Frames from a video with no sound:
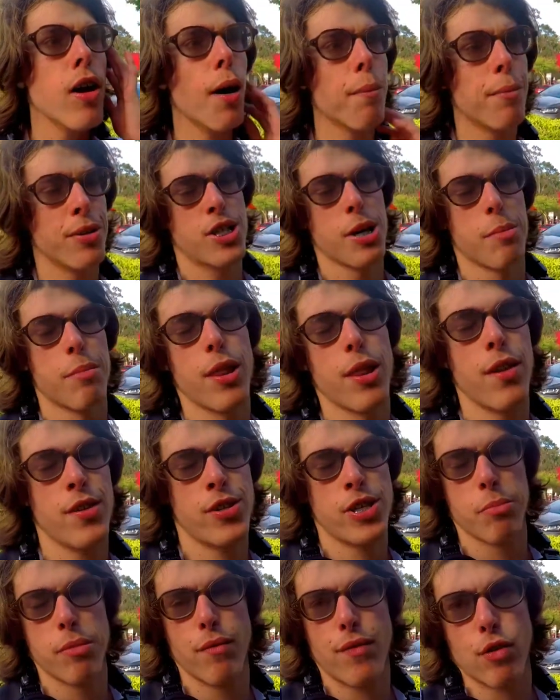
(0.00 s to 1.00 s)
But some of
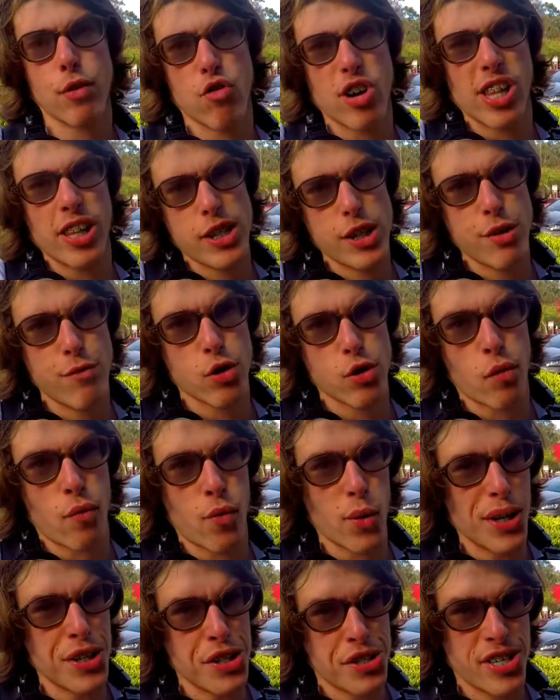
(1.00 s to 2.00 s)
the relatives or
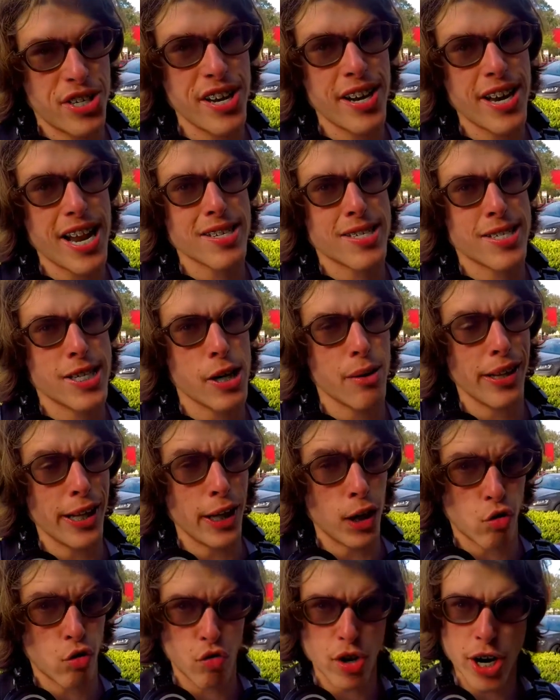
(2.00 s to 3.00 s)
friends didn't
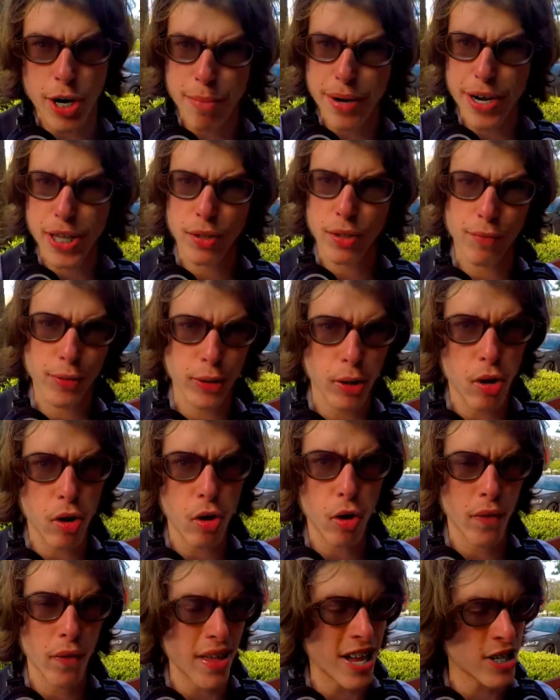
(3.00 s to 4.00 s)
necessarily agree to be in the vlog.